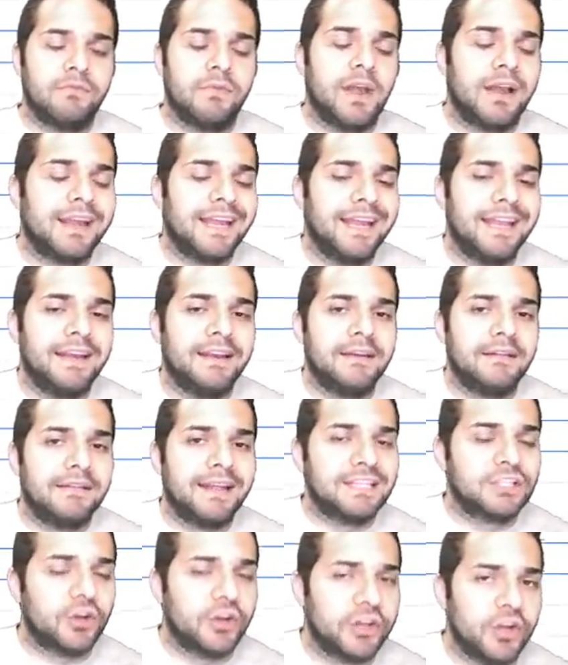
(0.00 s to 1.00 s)
Again,
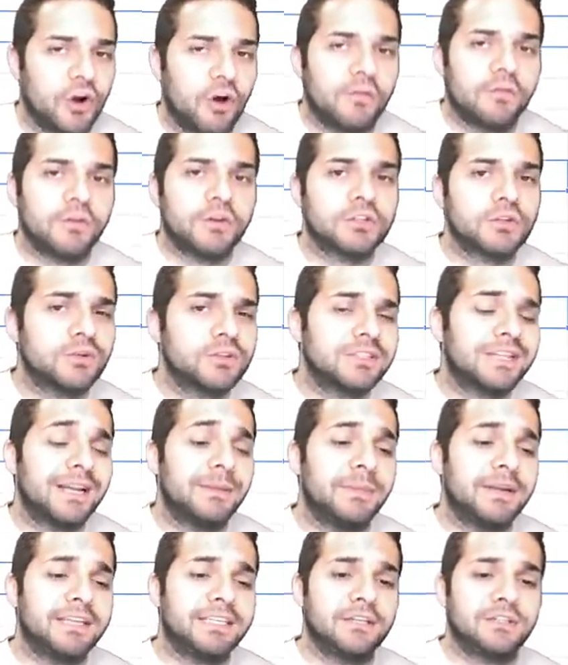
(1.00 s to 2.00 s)
that's already over, so it's not
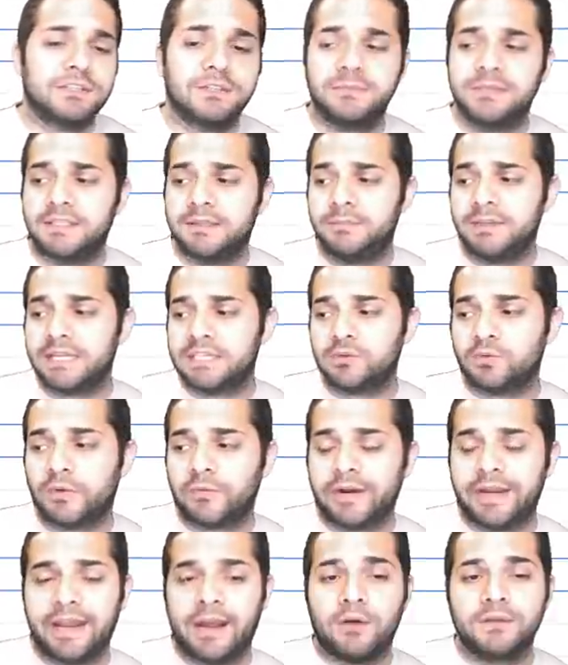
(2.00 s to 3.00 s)
a big deal to me. The biggest one
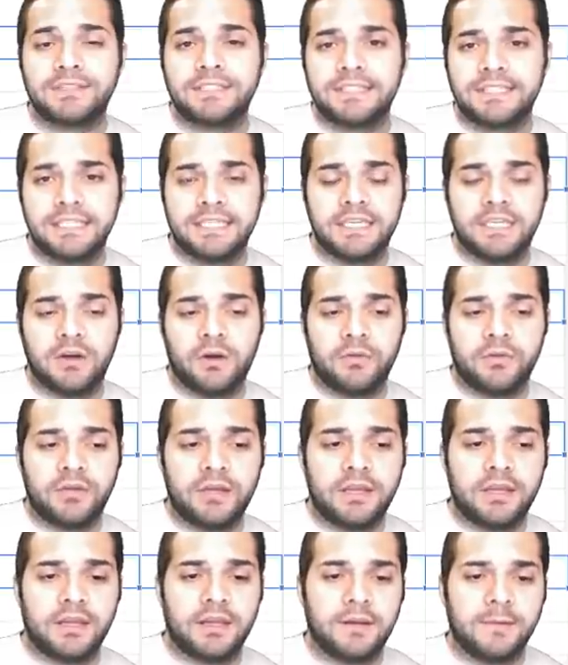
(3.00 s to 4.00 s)
right now is the CEO
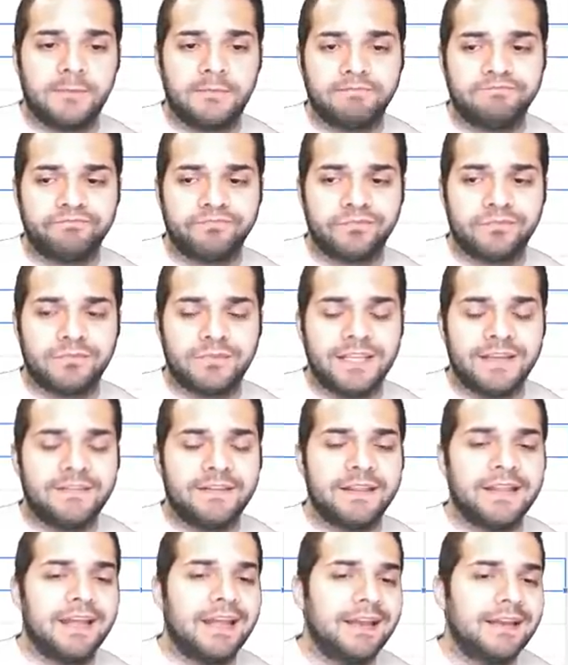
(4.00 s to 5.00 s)
thing.
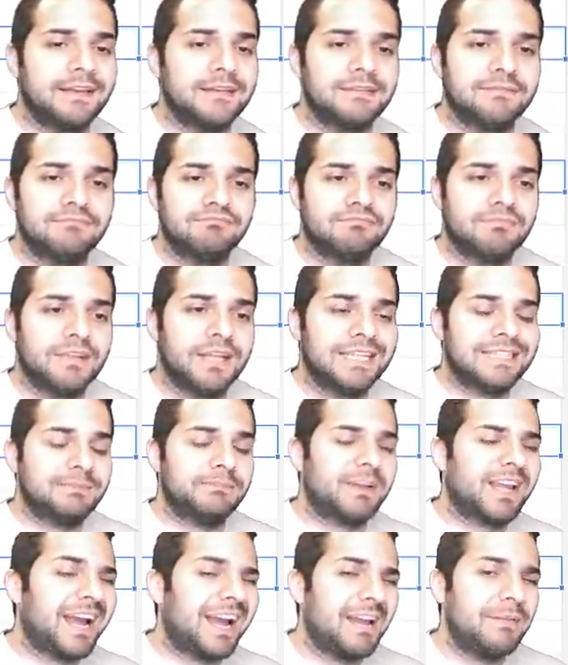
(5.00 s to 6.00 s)
Even then, it's
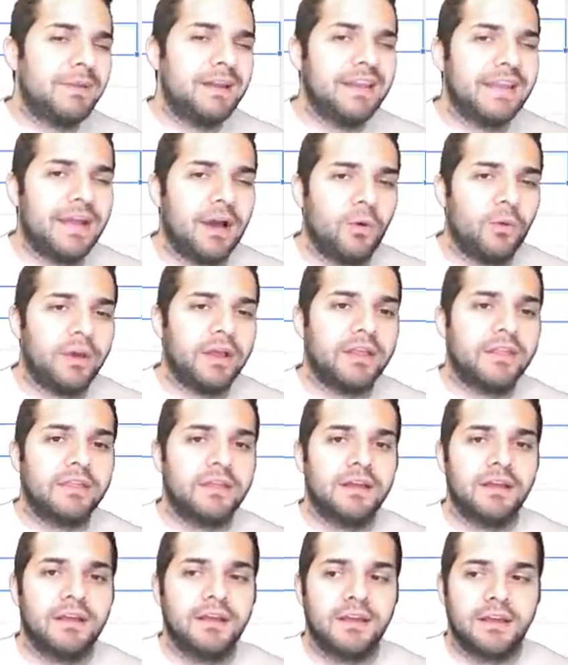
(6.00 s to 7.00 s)
kind of been dealt with,
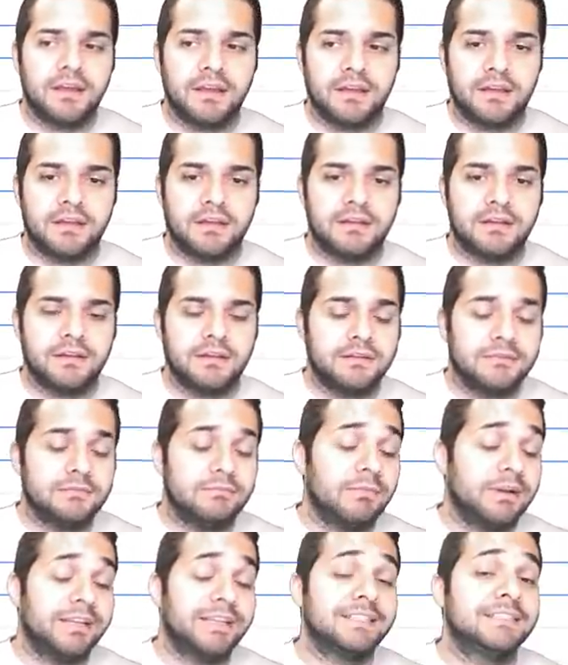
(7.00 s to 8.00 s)

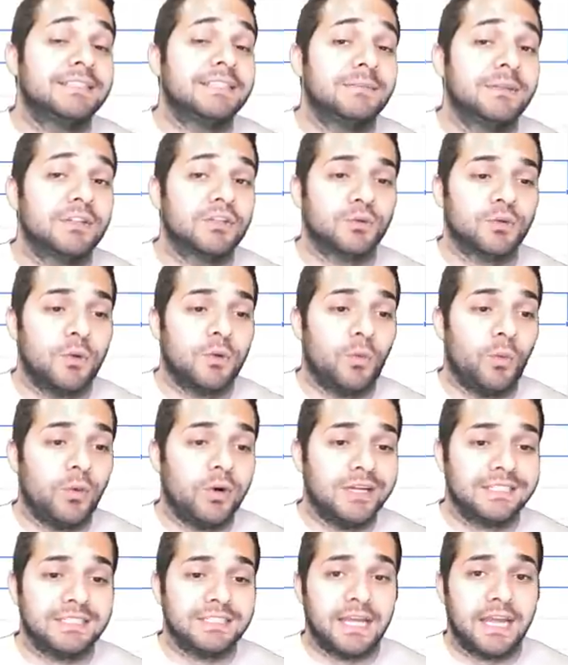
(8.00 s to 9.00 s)
but it doesn't seem like it
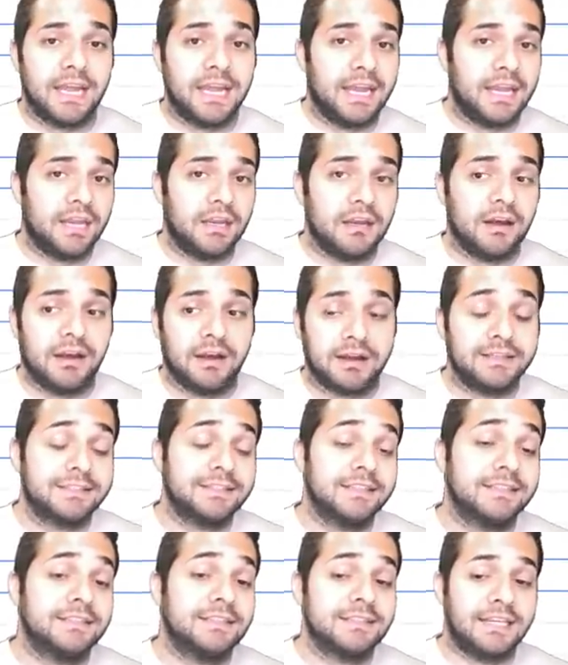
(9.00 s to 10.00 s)
was a
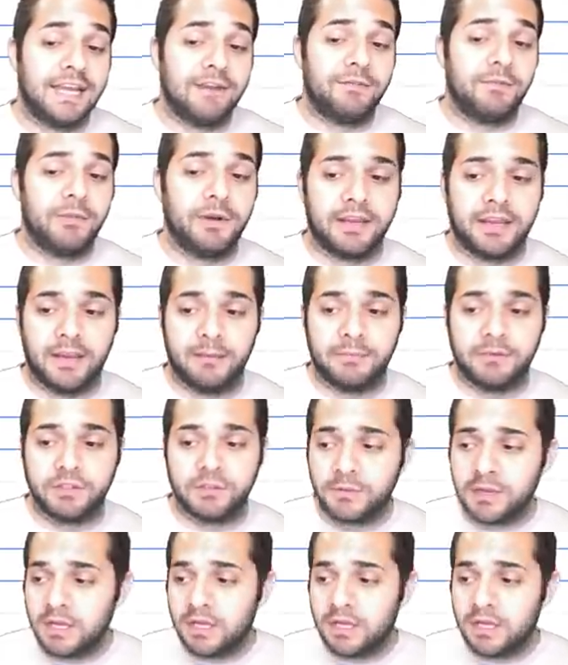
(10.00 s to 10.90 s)
consensus that everybody came to.